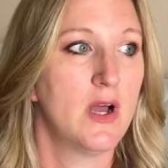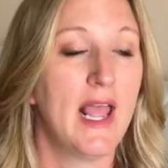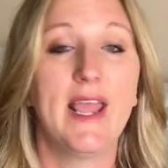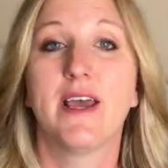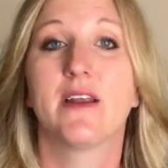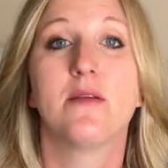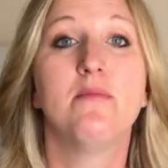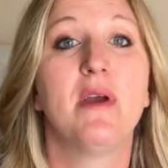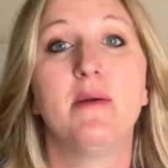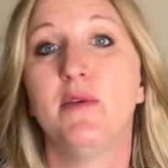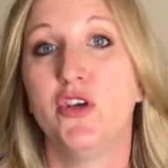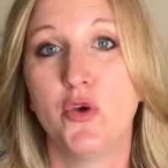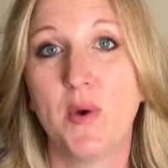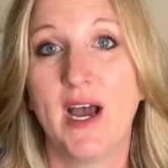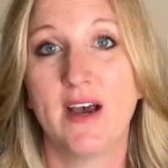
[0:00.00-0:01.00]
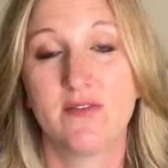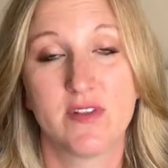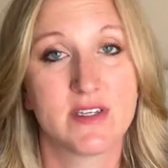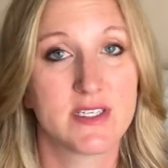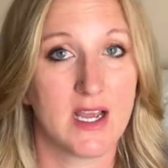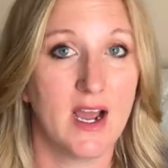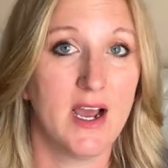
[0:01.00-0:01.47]
And maybe you have the
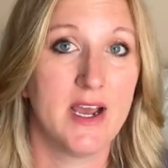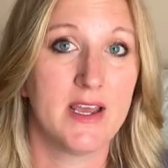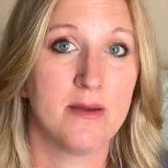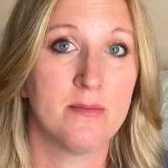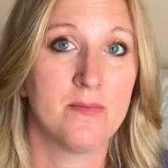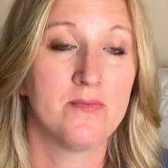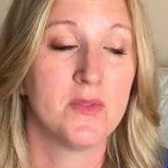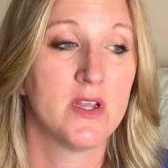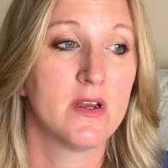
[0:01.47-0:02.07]
time